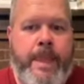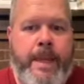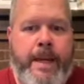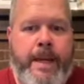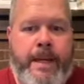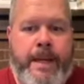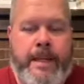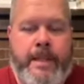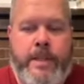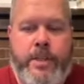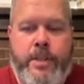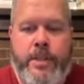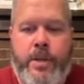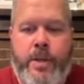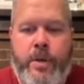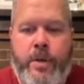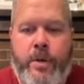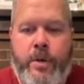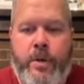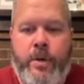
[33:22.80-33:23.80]
And
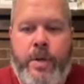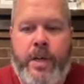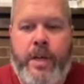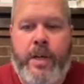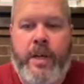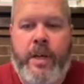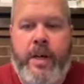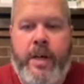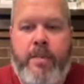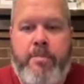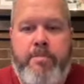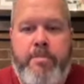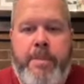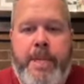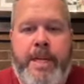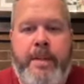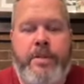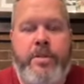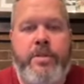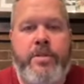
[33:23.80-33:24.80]
so
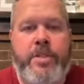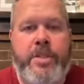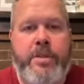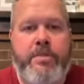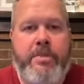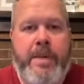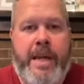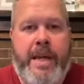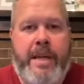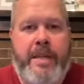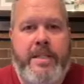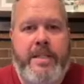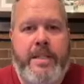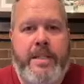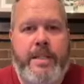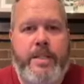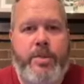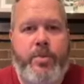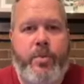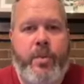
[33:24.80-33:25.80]
mental
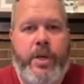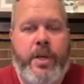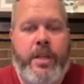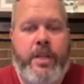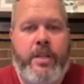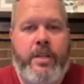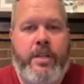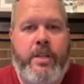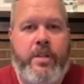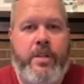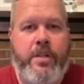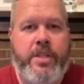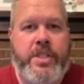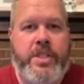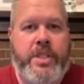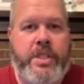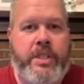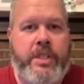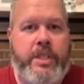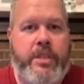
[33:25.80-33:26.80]
gymnastics when you're
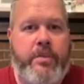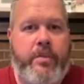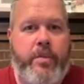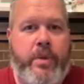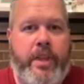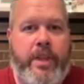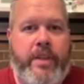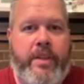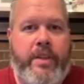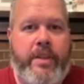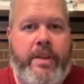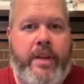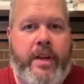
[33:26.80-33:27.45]
dealing with,